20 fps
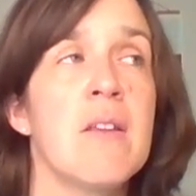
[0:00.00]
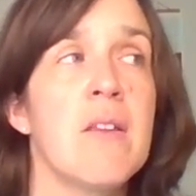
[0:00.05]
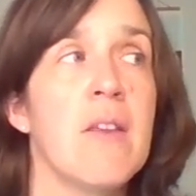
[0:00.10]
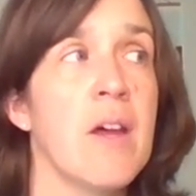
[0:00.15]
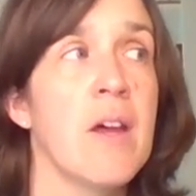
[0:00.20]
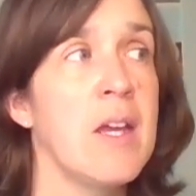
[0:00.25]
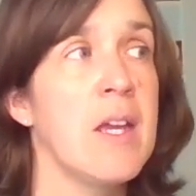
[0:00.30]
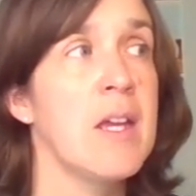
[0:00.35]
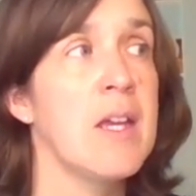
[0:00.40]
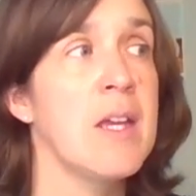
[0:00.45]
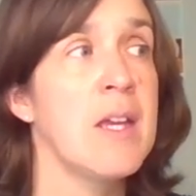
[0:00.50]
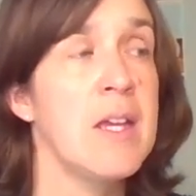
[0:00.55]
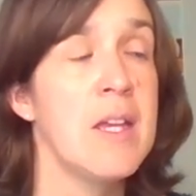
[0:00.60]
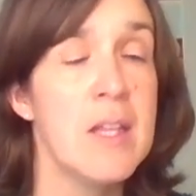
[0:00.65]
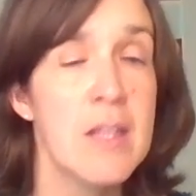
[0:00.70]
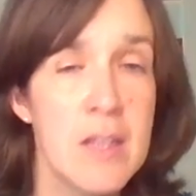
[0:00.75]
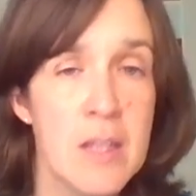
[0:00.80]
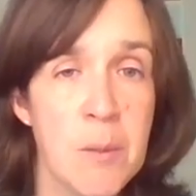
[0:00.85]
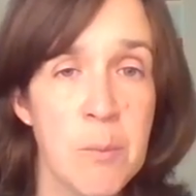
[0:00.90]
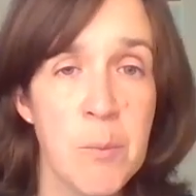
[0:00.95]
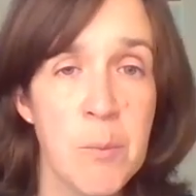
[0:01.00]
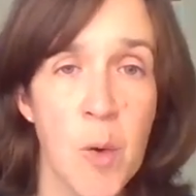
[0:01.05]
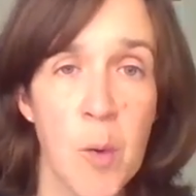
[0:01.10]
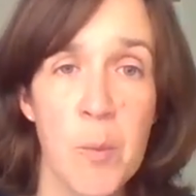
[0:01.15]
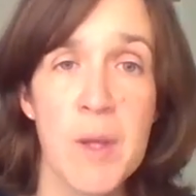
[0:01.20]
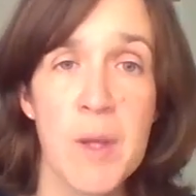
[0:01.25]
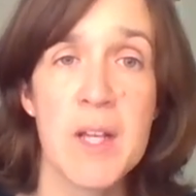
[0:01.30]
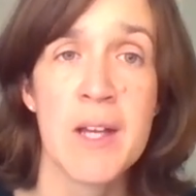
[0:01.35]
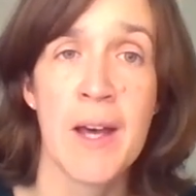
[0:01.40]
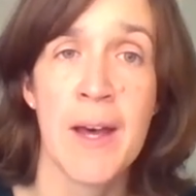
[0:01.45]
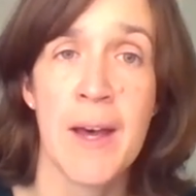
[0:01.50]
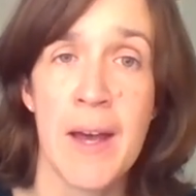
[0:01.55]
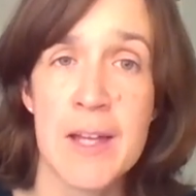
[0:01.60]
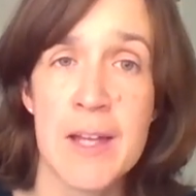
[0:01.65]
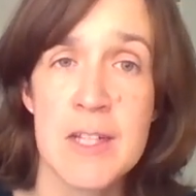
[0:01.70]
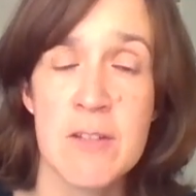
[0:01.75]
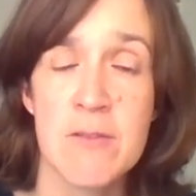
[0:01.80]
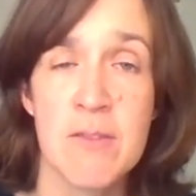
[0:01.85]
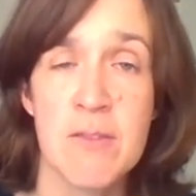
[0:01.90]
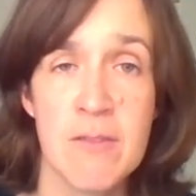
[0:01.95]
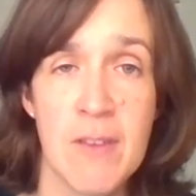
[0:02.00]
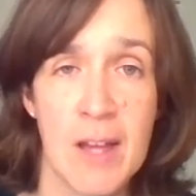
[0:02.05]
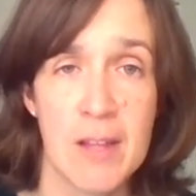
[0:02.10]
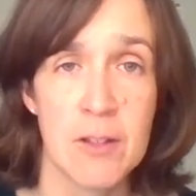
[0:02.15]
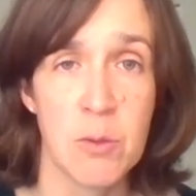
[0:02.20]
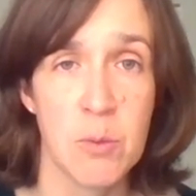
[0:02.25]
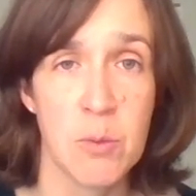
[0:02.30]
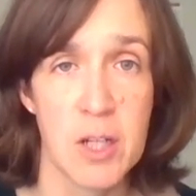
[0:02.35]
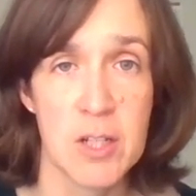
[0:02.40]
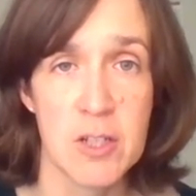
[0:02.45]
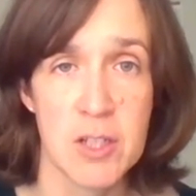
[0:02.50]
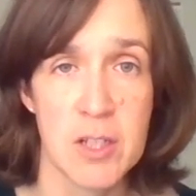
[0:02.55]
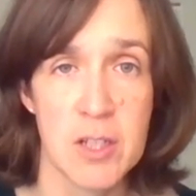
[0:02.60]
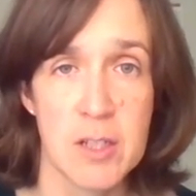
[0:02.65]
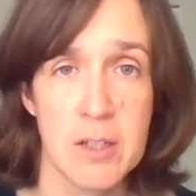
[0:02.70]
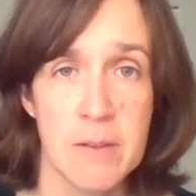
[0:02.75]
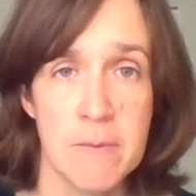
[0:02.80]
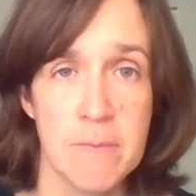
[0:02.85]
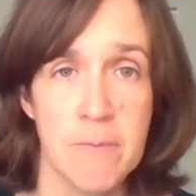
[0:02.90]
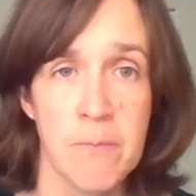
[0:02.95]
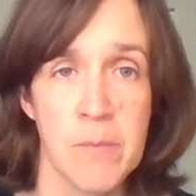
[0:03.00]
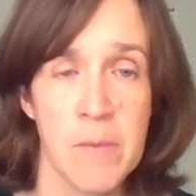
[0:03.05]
like in the moment kind of evaluation.